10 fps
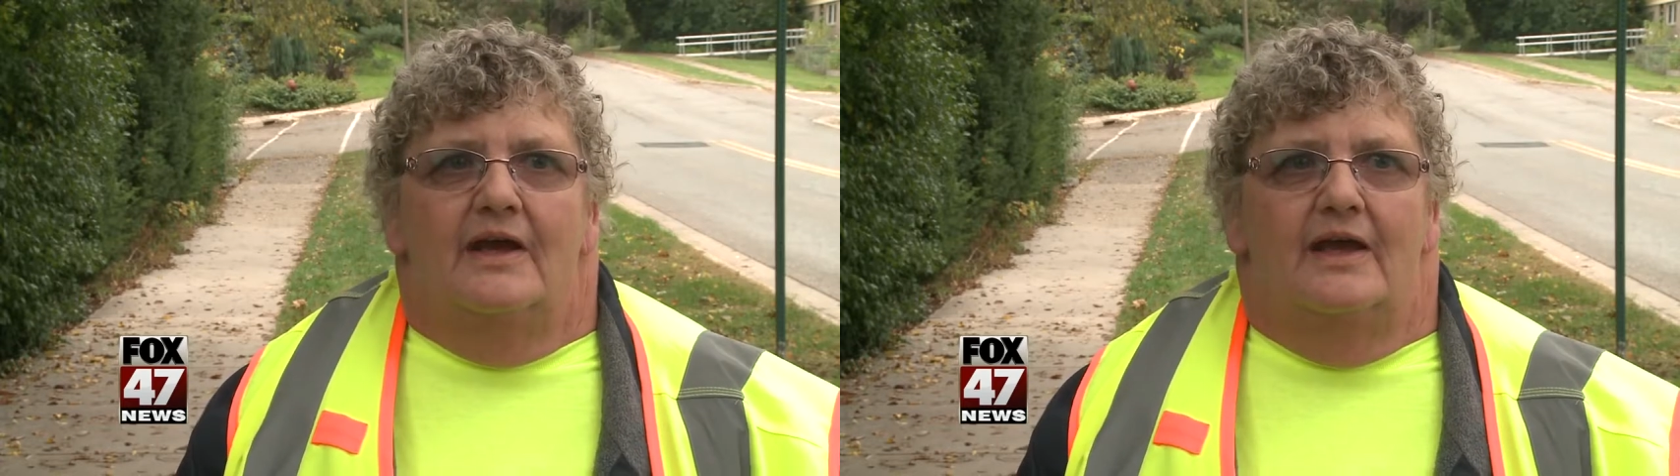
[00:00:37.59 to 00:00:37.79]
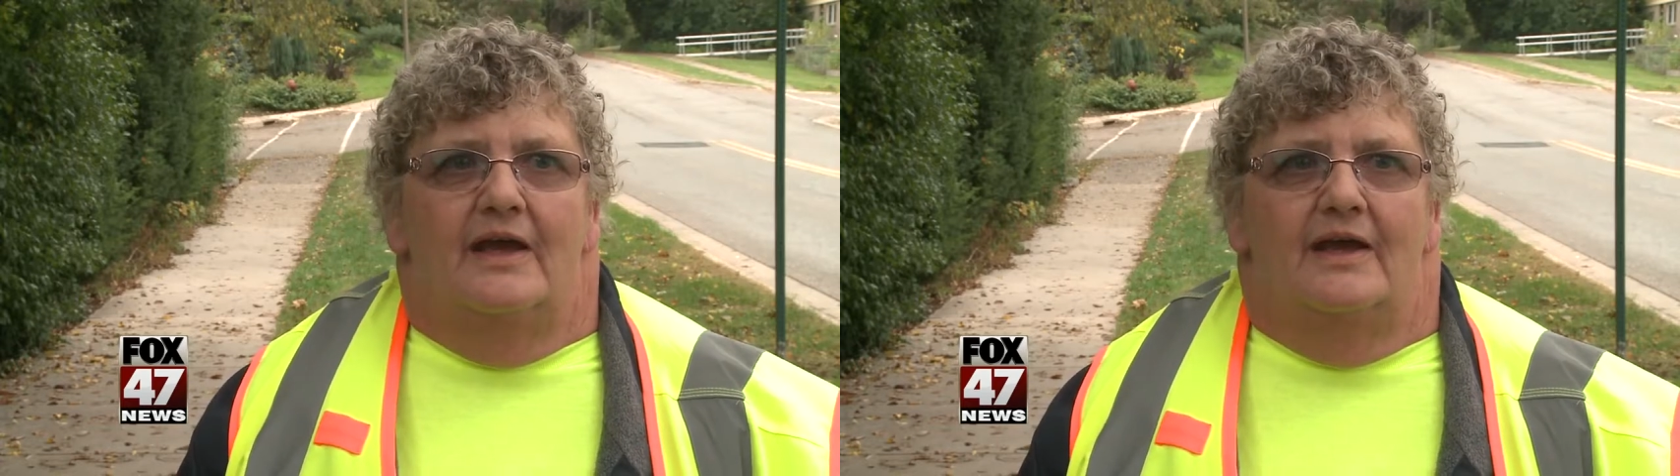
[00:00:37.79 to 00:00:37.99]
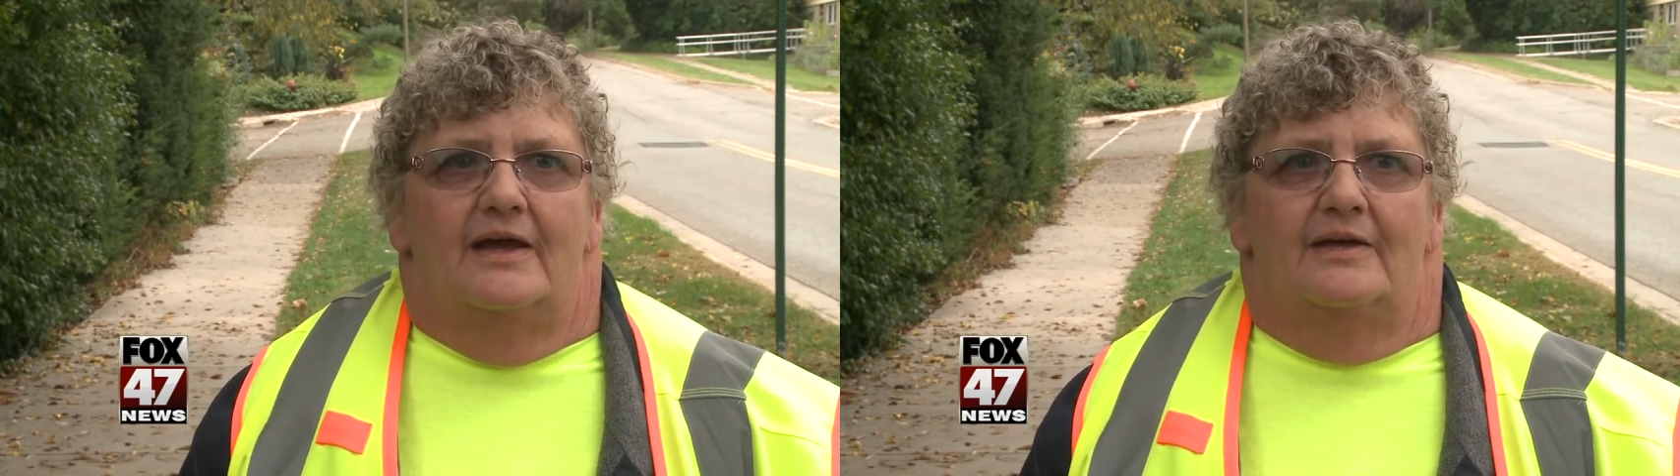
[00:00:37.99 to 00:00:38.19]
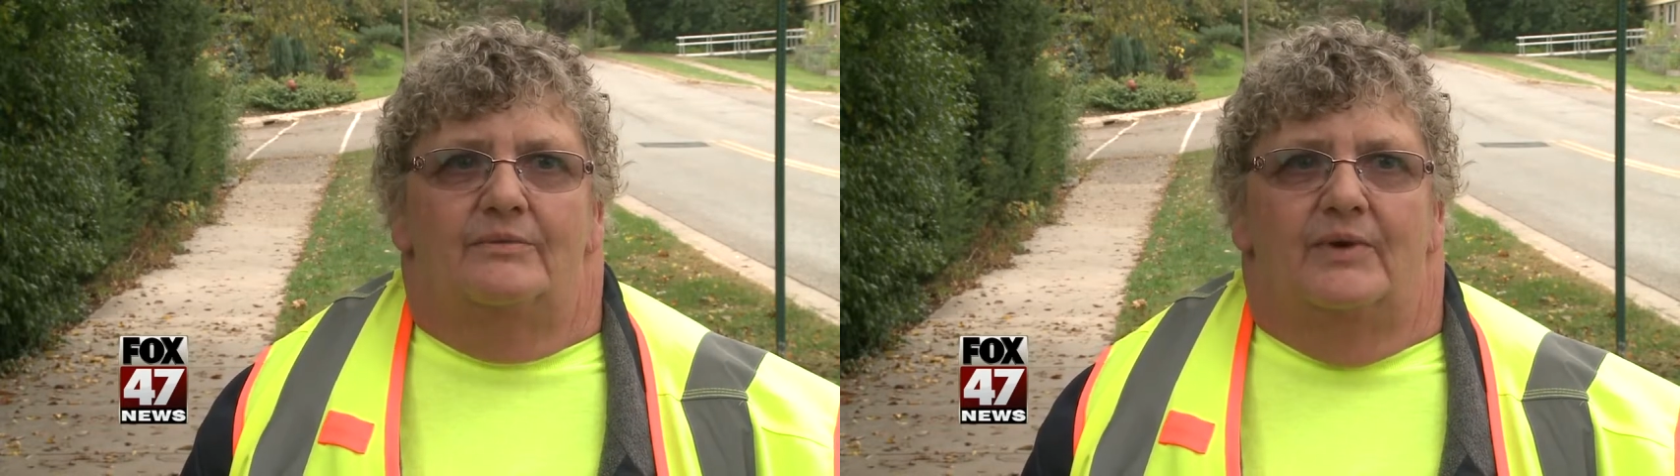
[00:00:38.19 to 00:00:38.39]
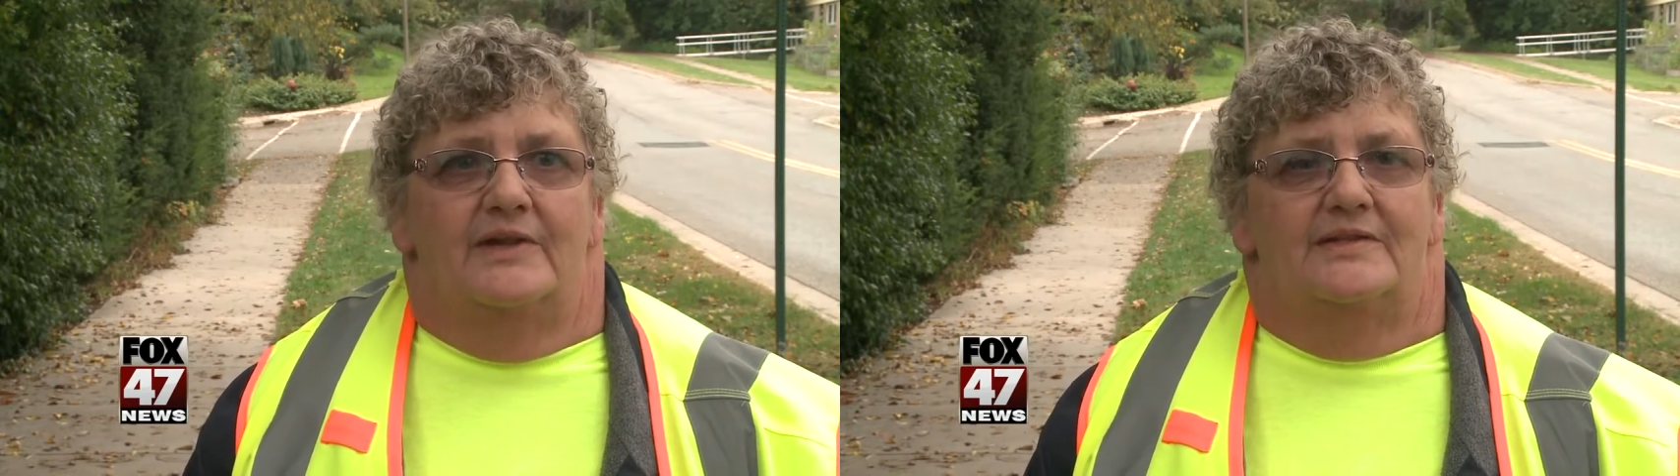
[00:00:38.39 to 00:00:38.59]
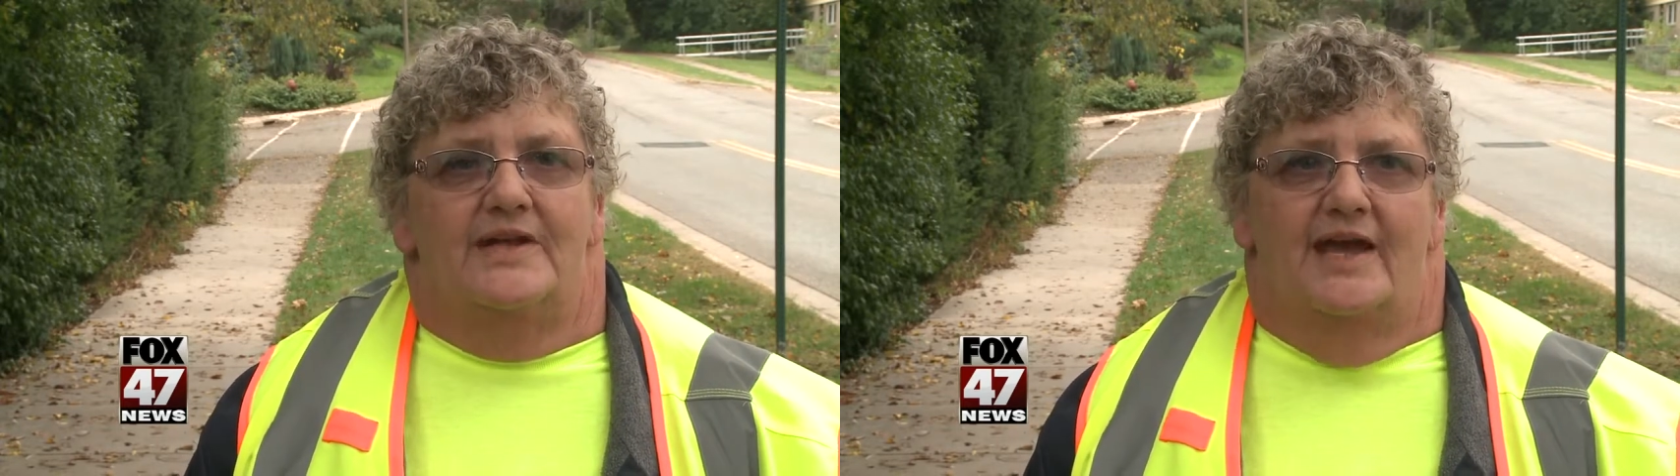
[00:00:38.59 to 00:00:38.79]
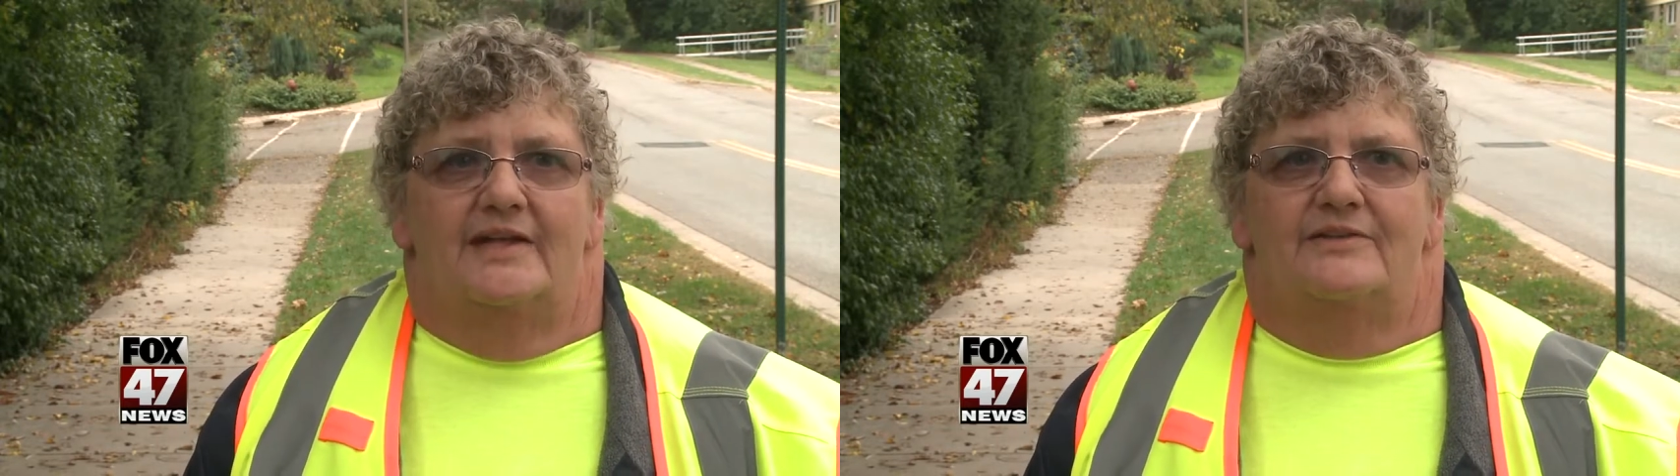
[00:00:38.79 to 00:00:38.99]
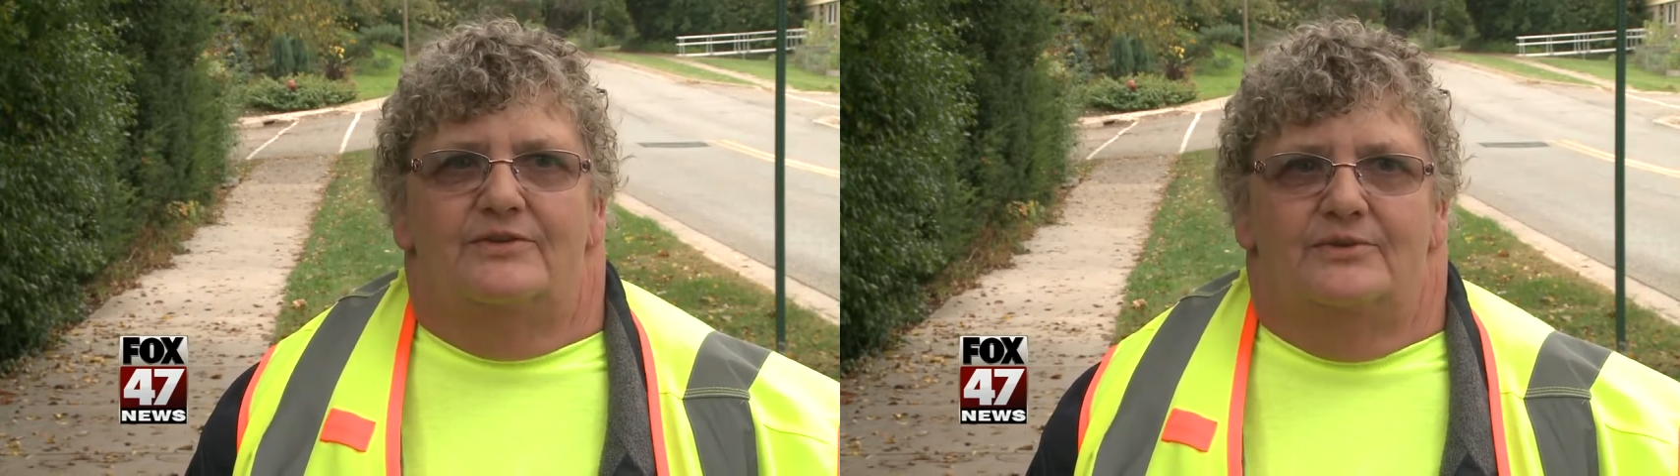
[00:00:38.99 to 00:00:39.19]
and one of the
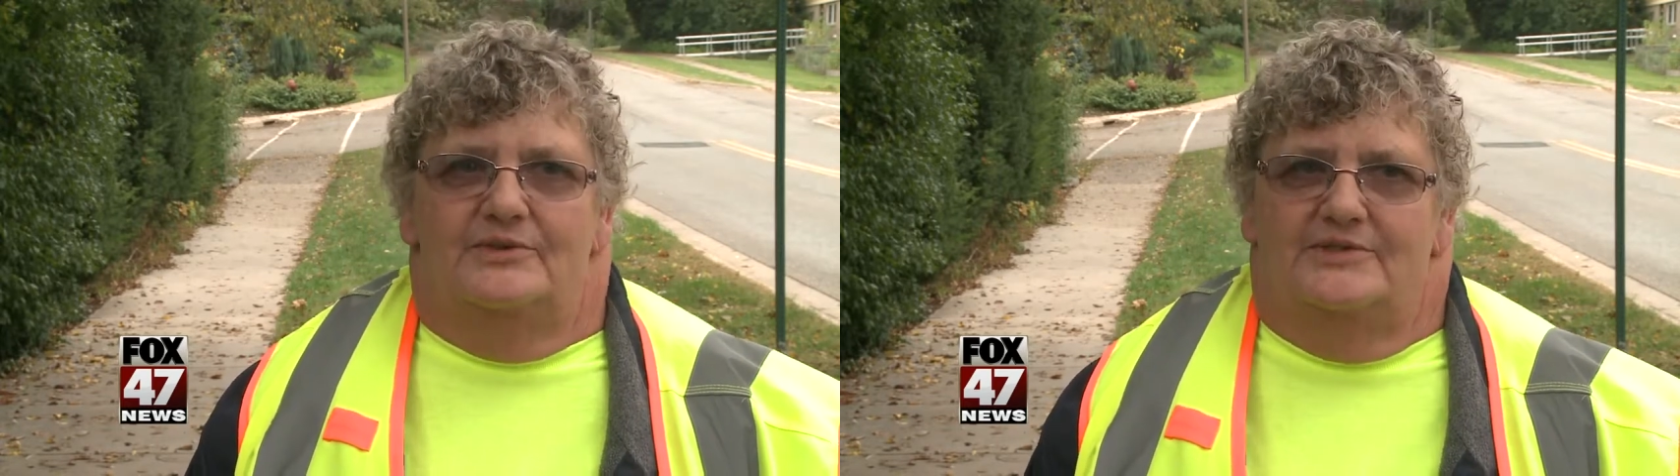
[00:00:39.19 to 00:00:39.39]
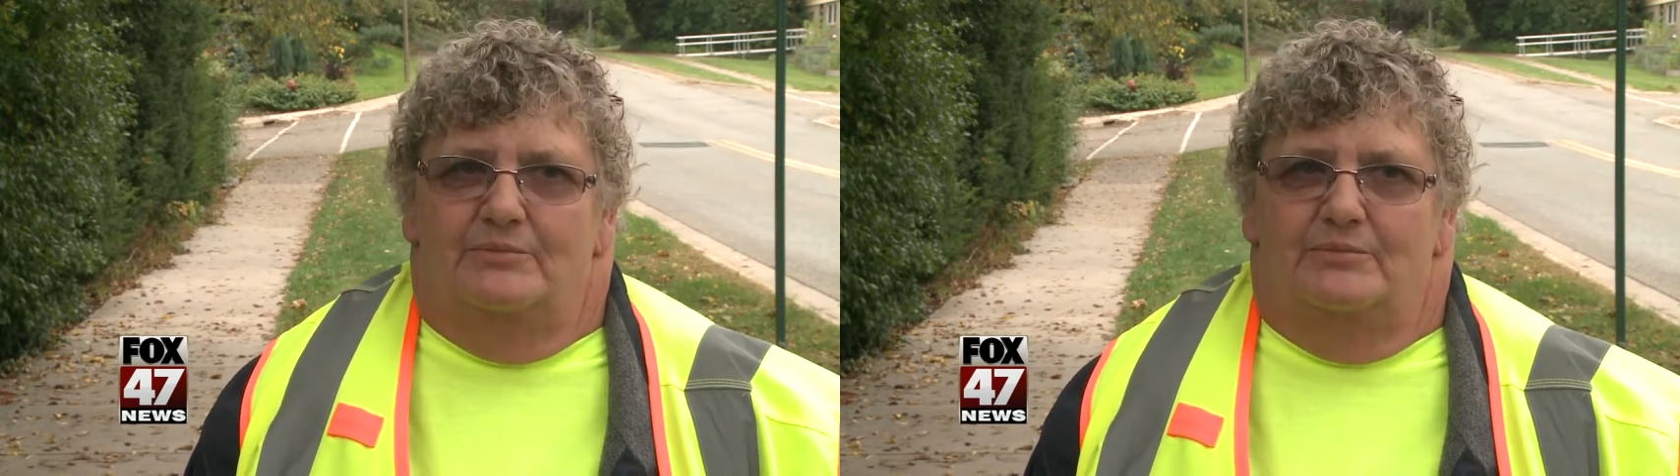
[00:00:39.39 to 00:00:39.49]
dads threw his